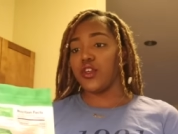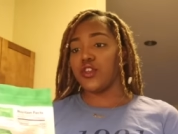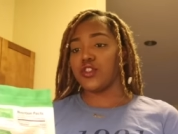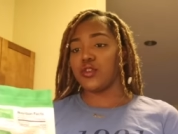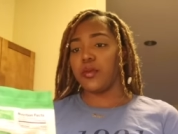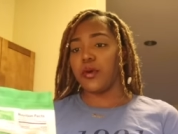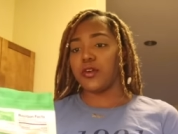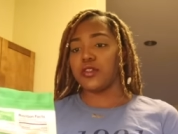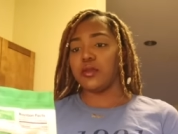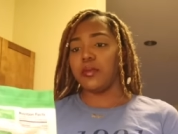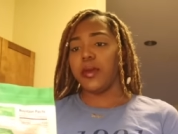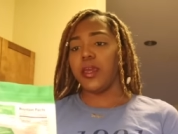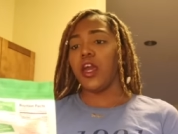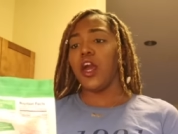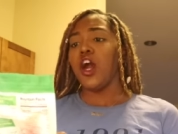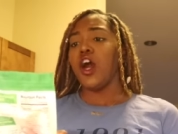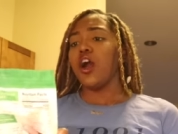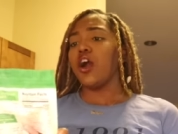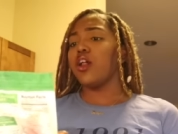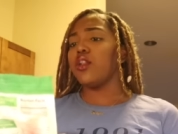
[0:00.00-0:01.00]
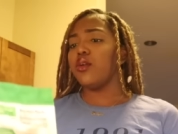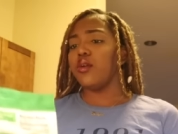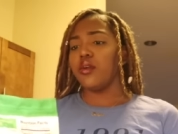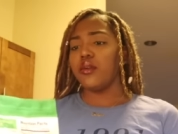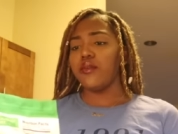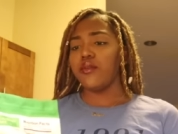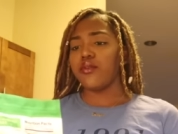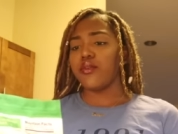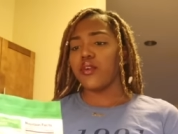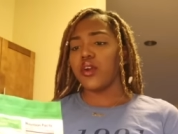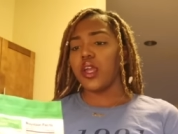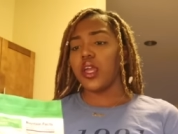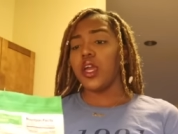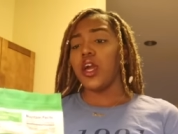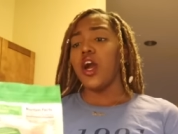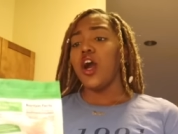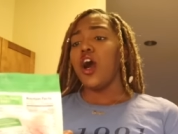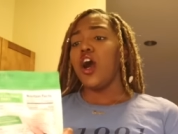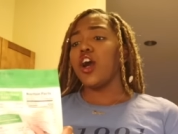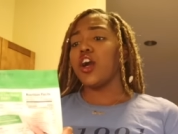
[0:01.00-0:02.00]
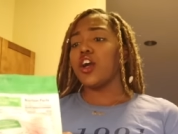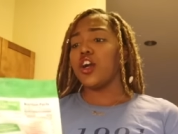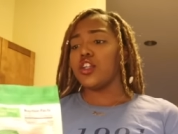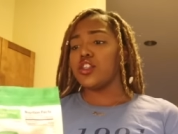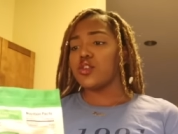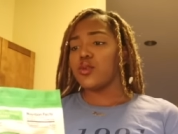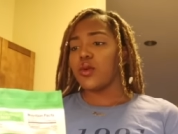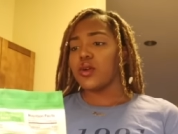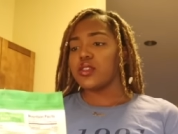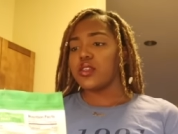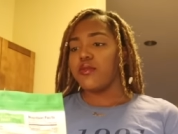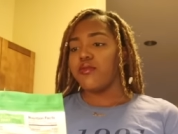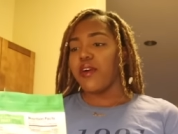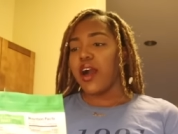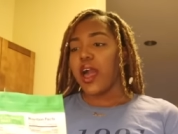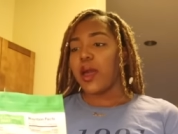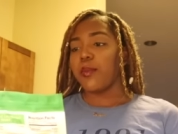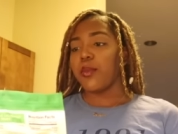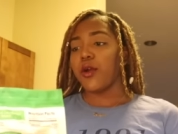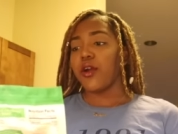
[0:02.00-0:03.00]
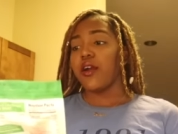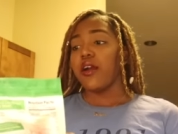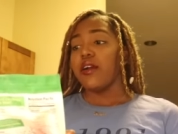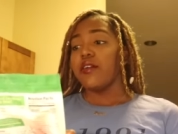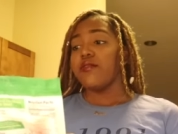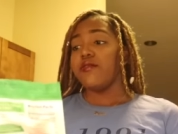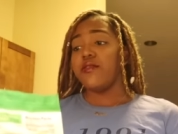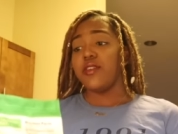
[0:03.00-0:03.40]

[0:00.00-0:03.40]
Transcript: They're supposed to be gluten-free, a good source of fiber,